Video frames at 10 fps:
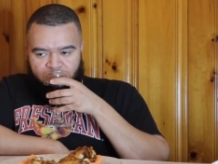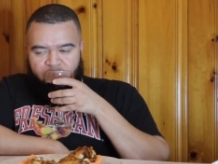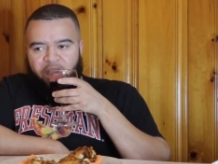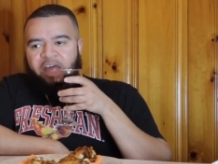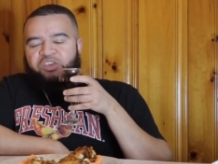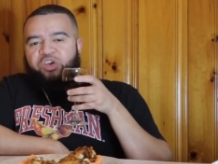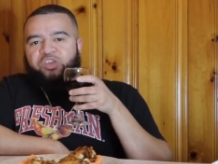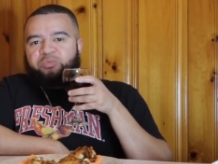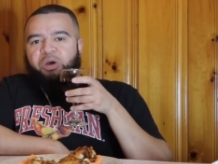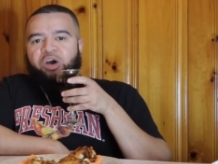It has a
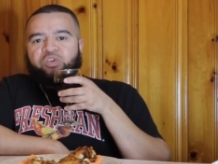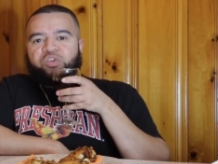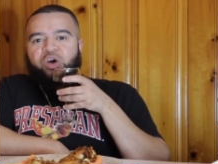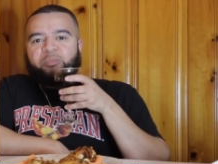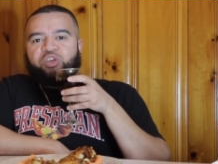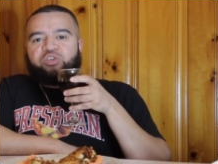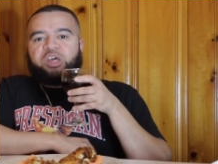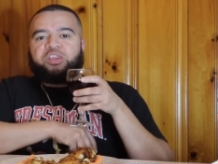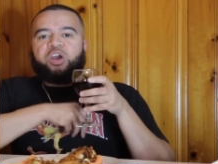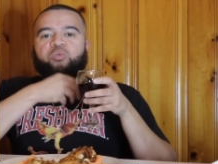good smell, so I mean, you can
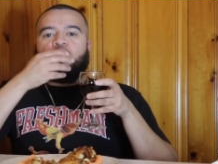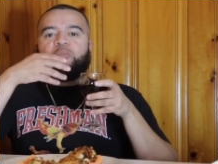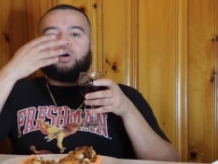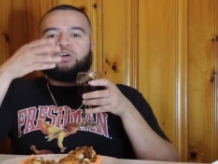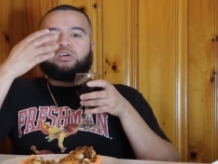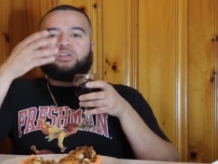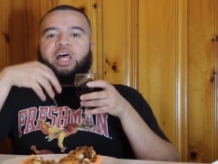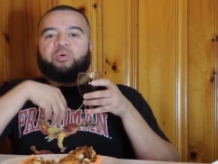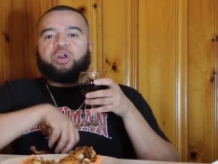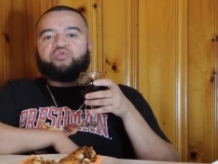get the aroma
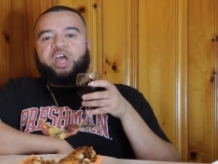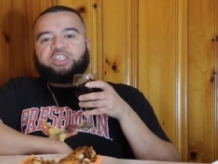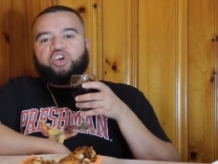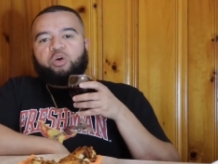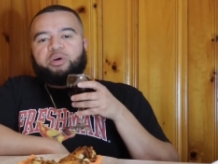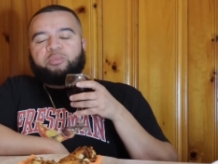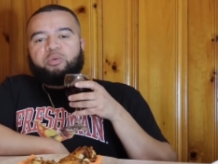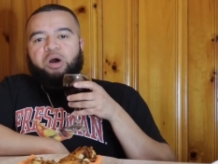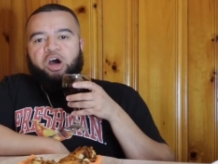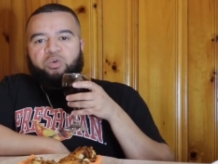like whenever you actually open up
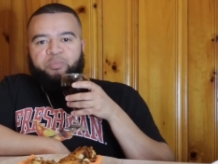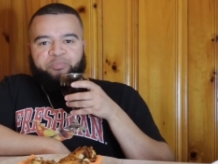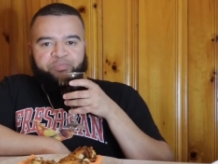the bottle.